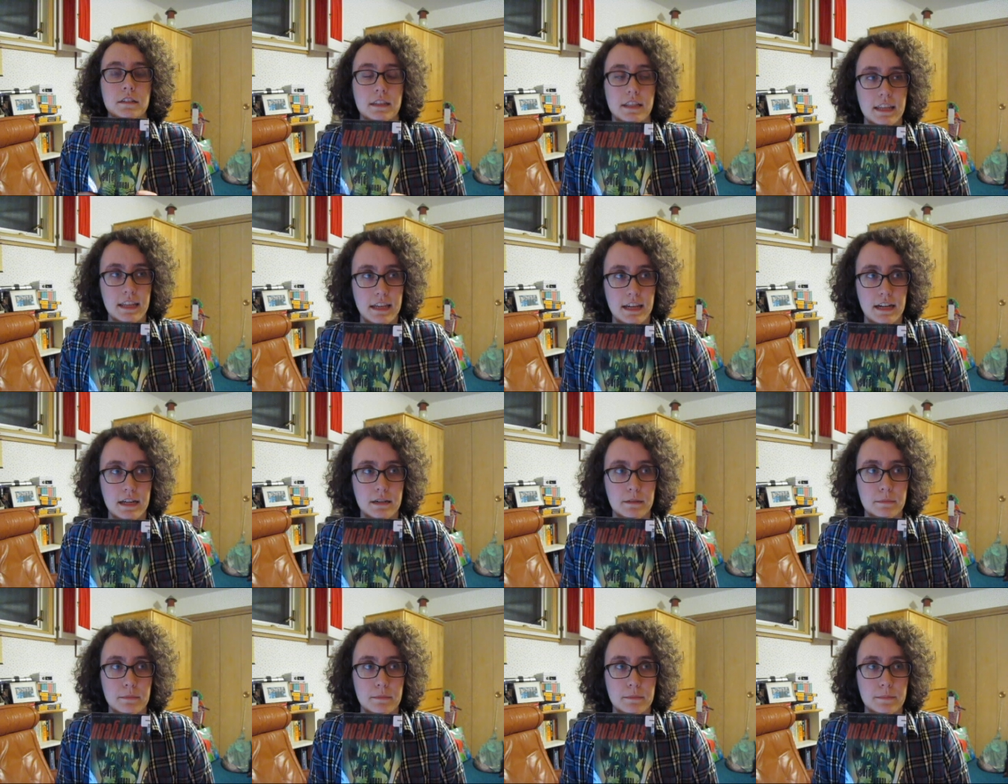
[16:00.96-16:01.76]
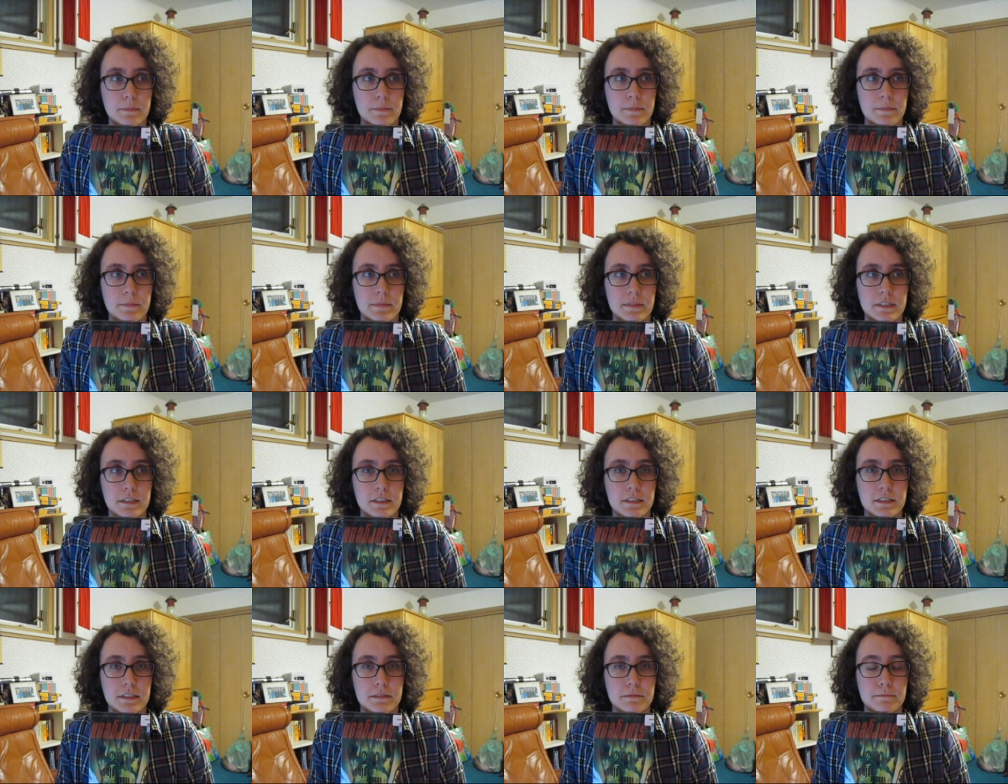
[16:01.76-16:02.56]
Yeah,
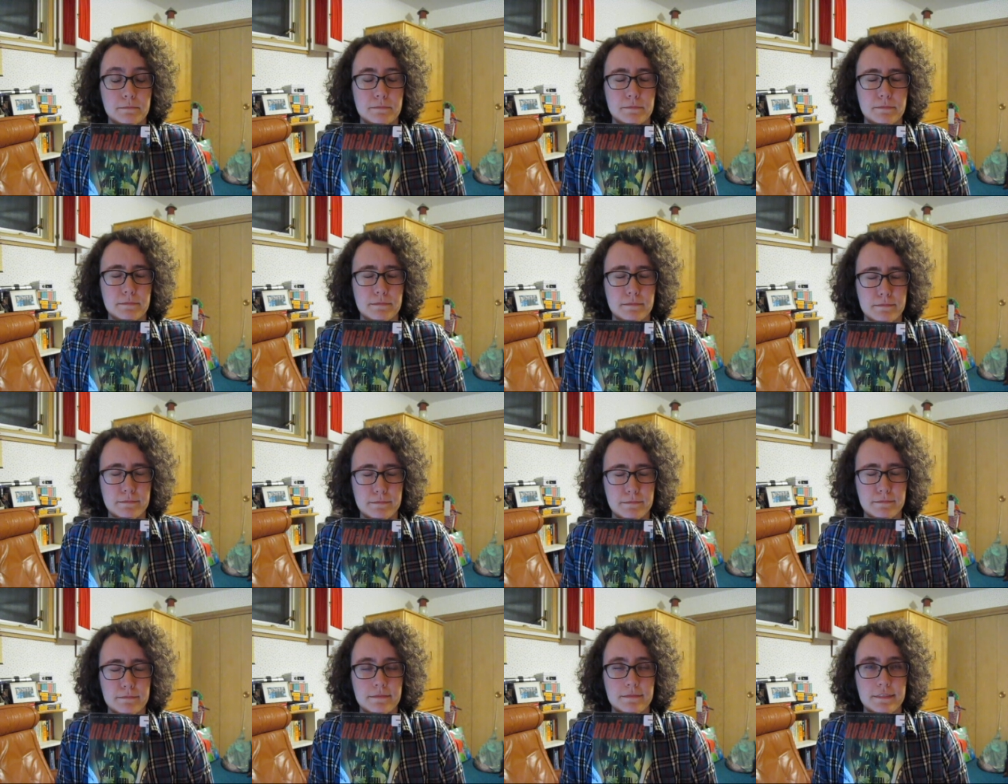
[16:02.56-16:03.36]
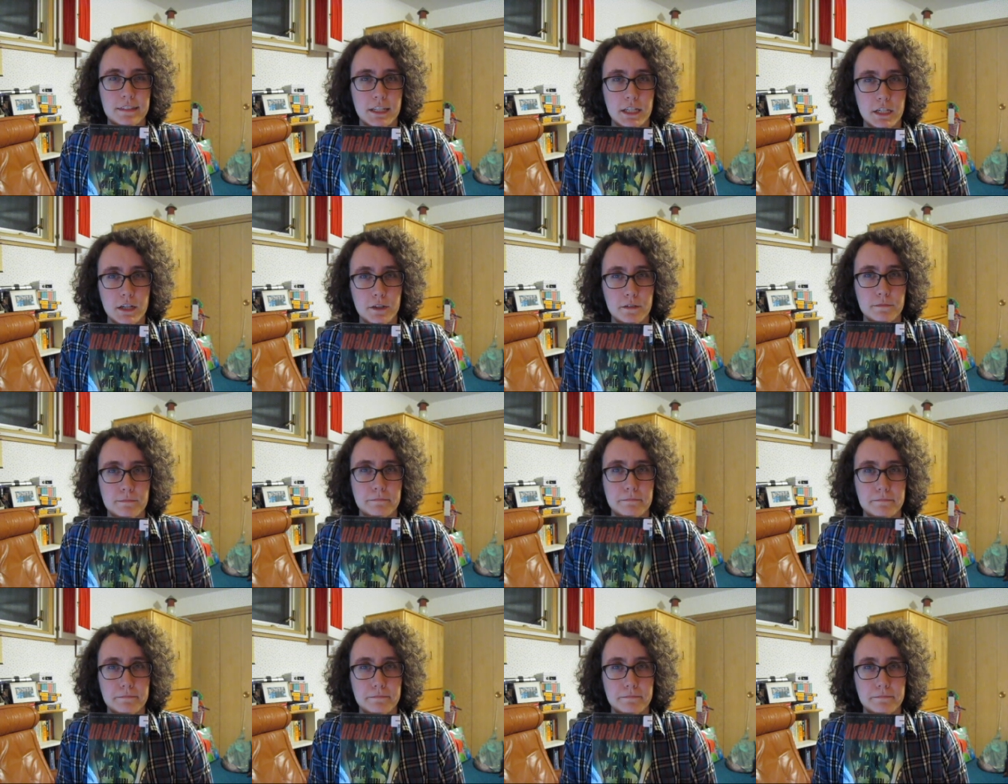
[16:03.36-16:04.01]
just, you know,